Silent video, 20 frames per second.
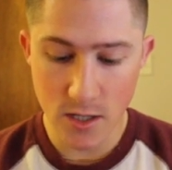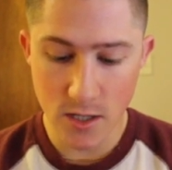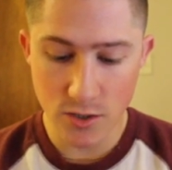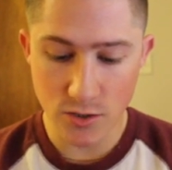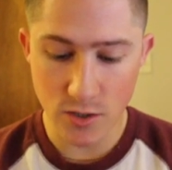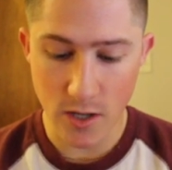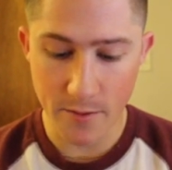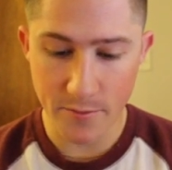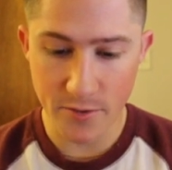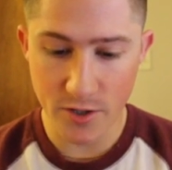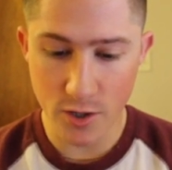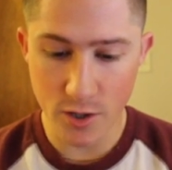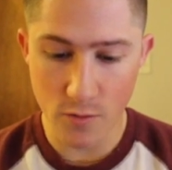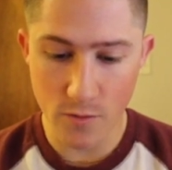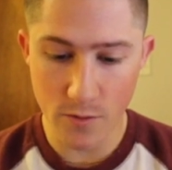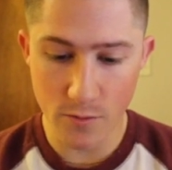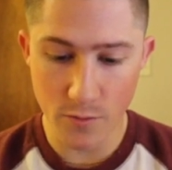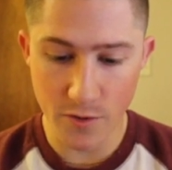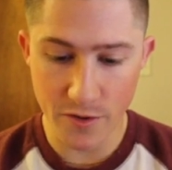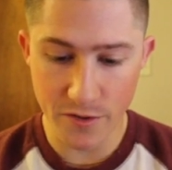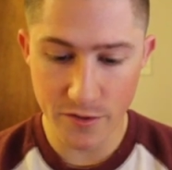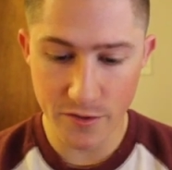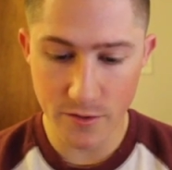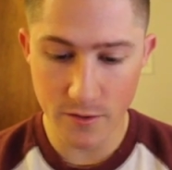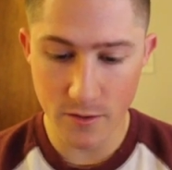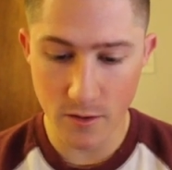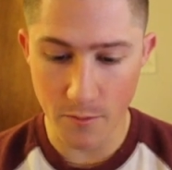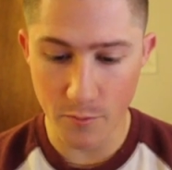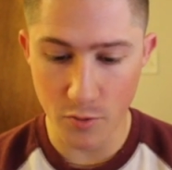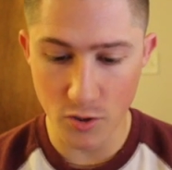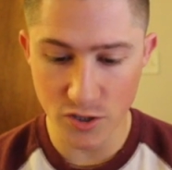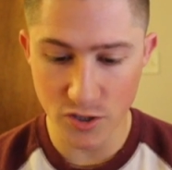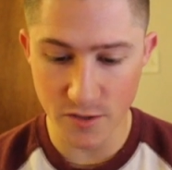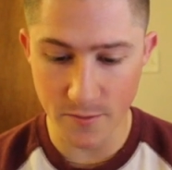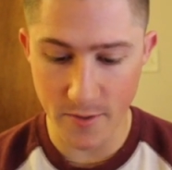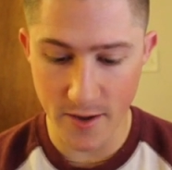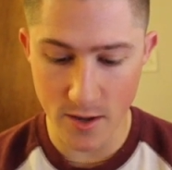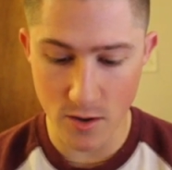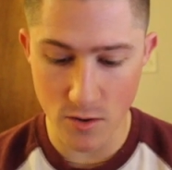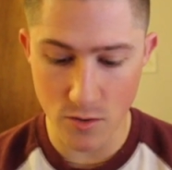So I'm going to go in with a push
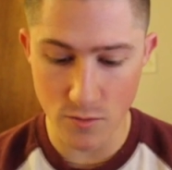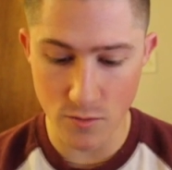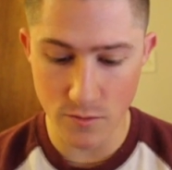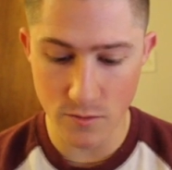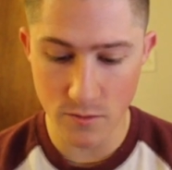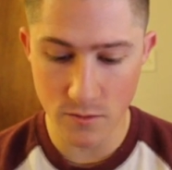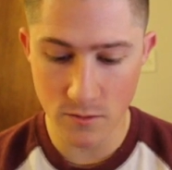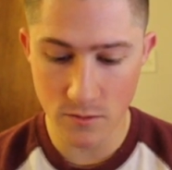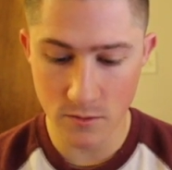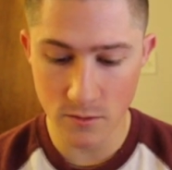of my own.